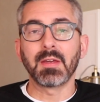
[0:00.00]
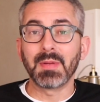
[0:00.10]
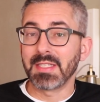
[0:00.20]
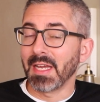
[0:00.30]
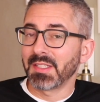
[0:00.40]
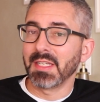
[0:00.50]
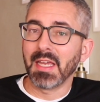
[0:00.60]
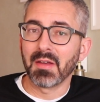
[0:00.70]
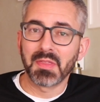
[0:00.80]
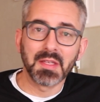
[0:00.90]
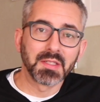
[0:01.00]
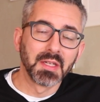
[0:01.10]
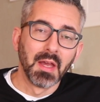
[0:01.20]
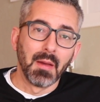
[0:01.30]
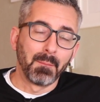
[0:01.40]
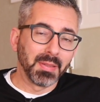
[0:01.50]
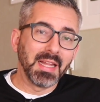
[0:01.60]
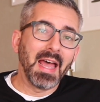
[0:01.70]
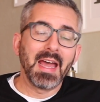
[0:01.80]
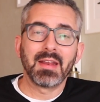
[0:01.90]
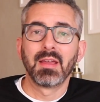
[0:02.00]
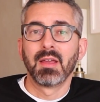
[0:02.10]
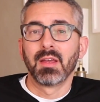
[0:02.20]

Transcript: they've been testing out this Plaid